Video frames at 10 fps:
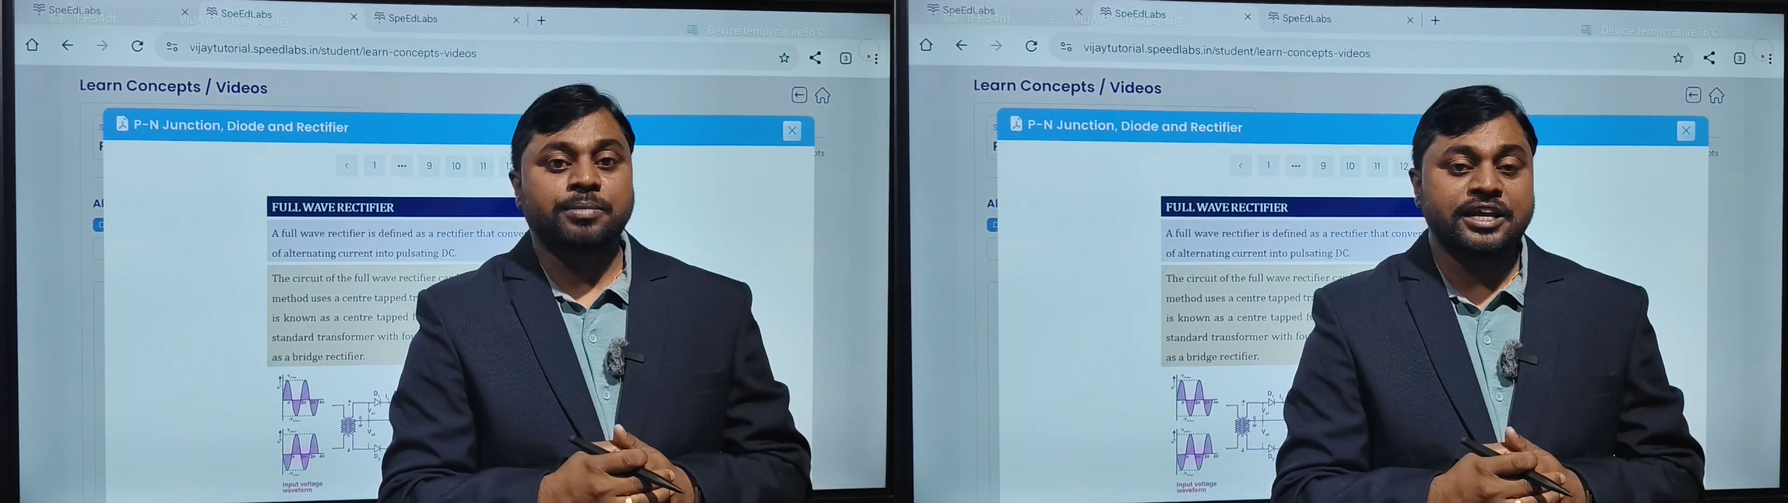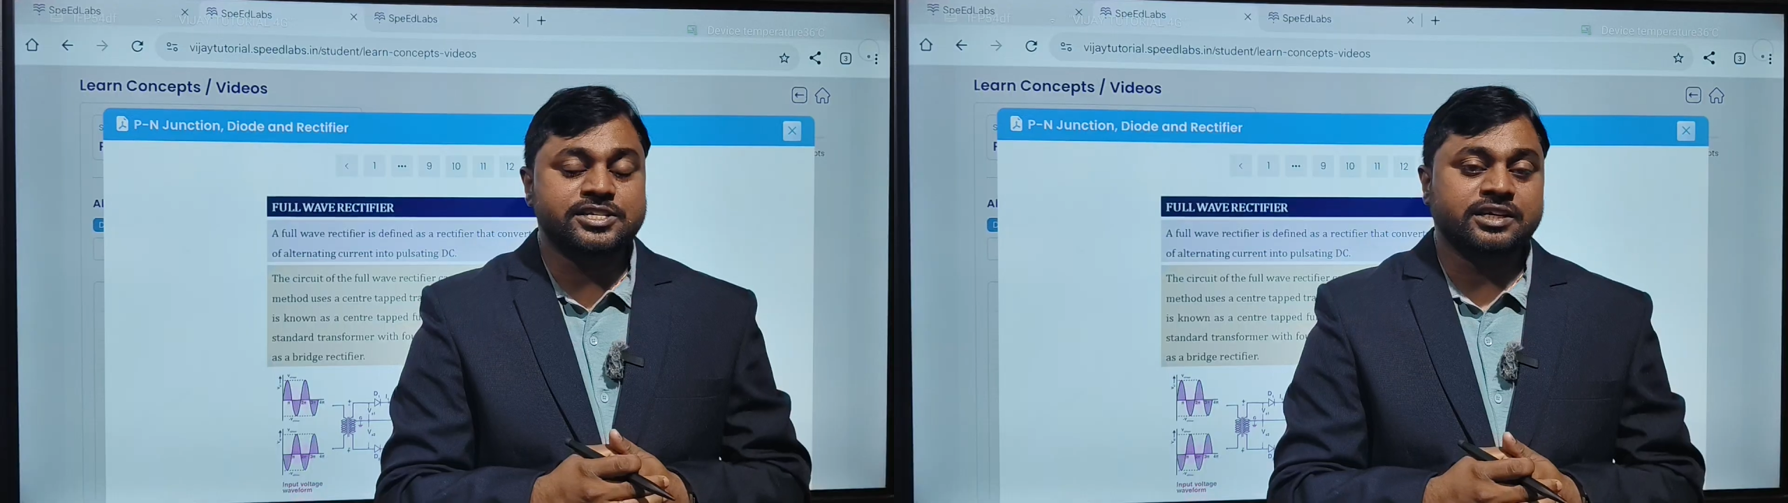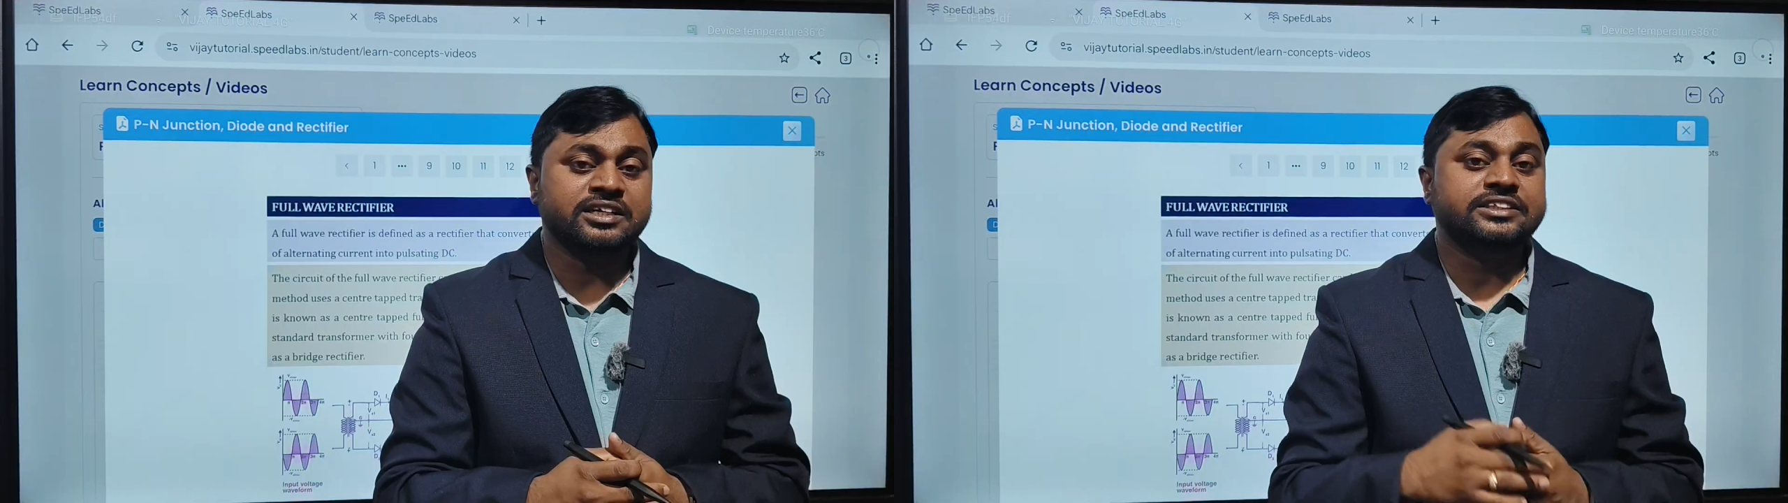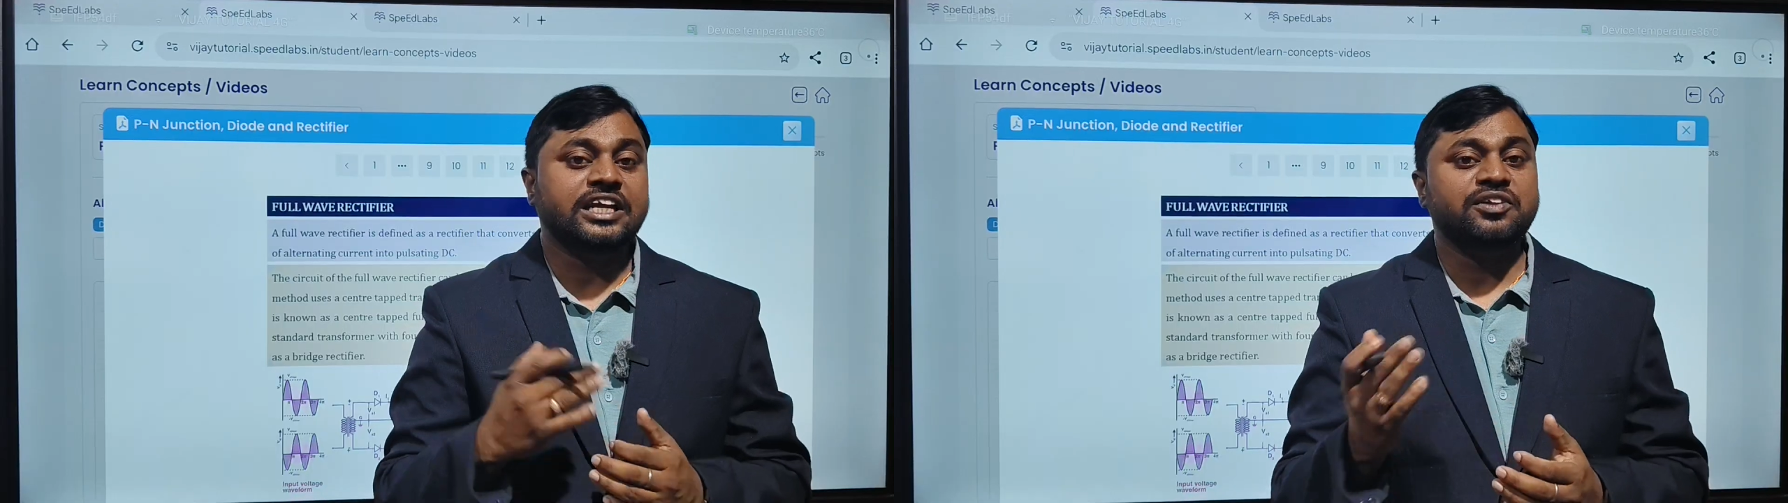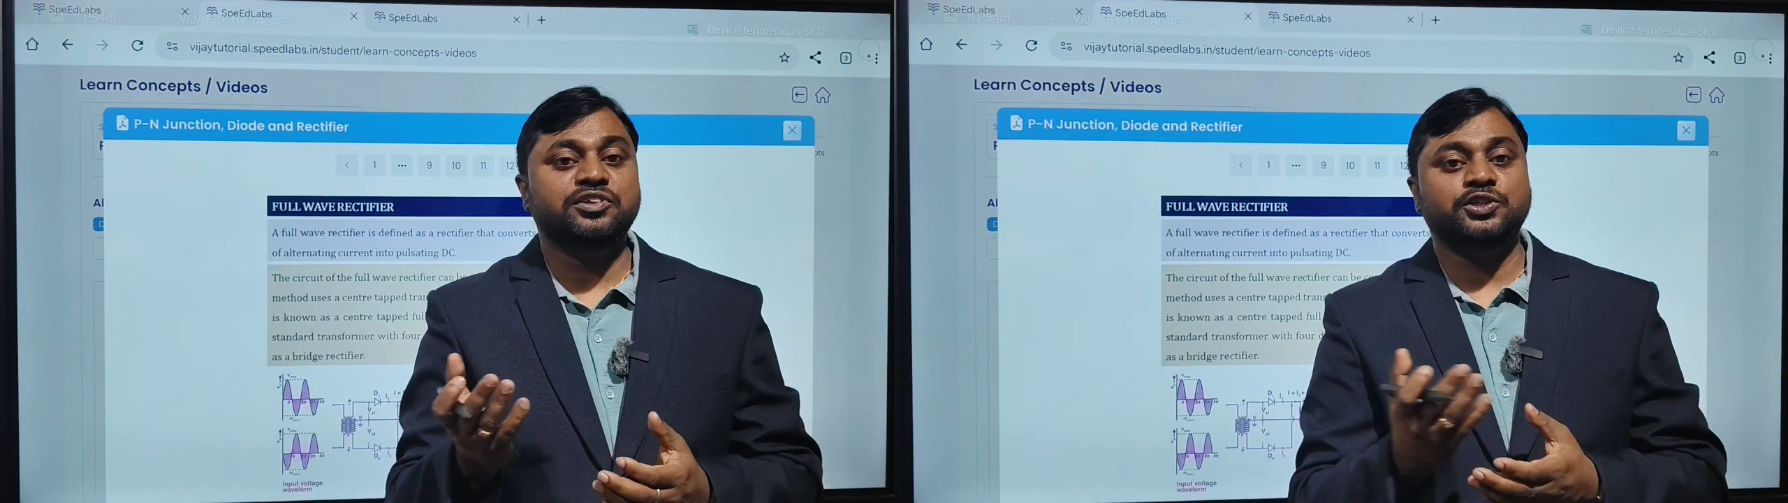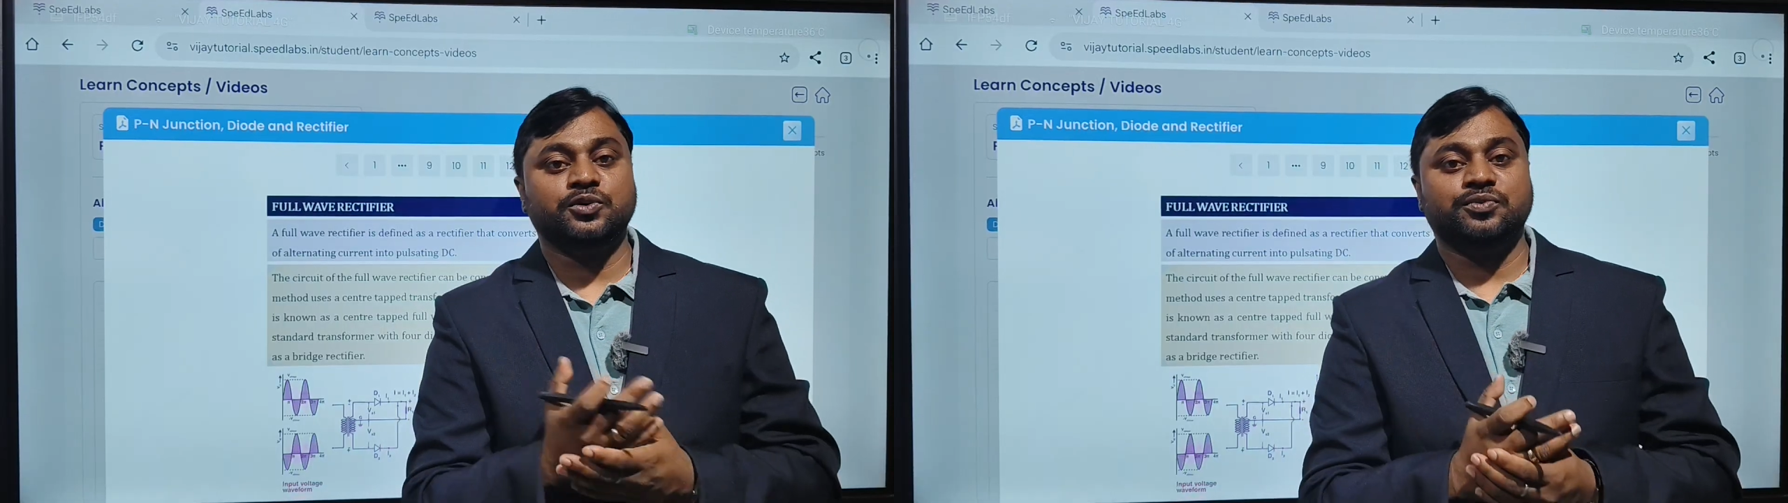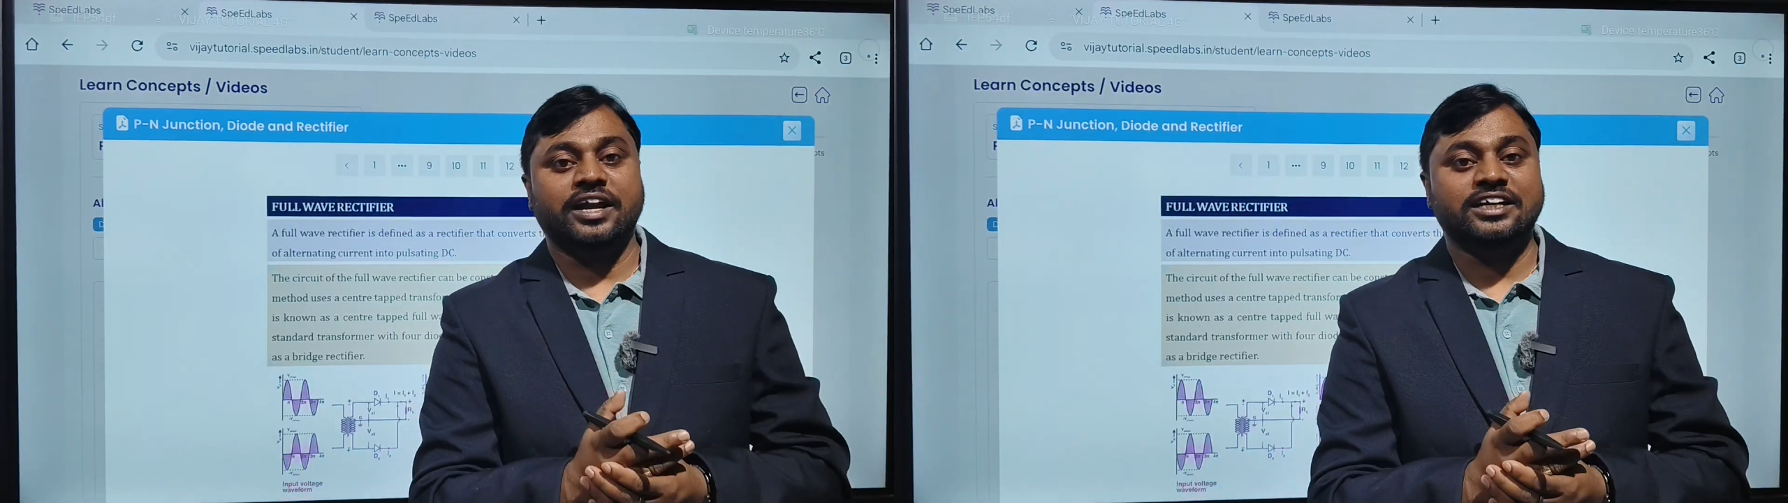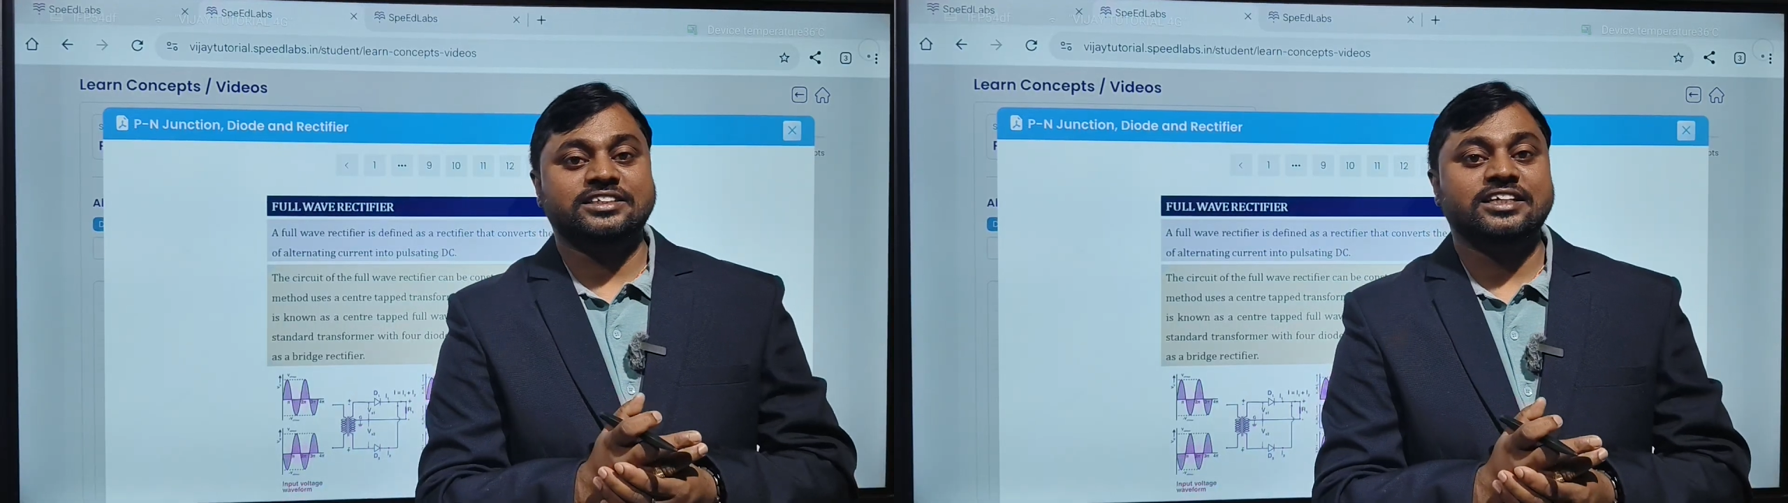Please share with your
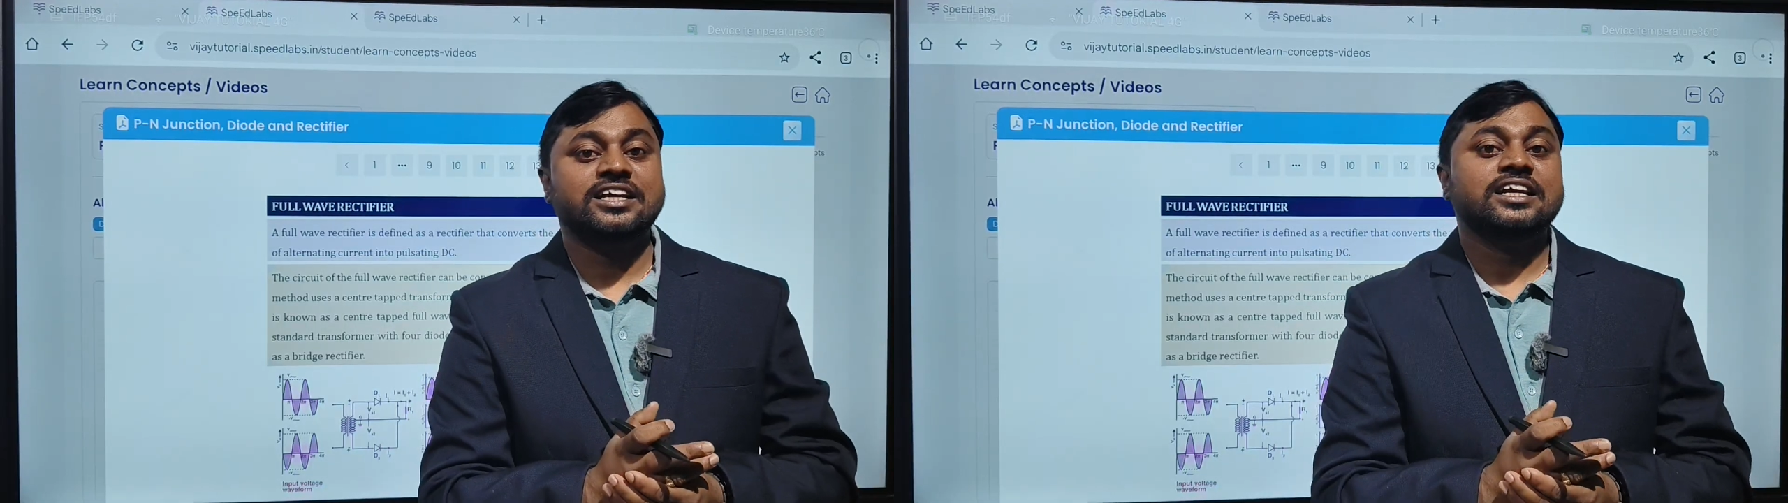friends,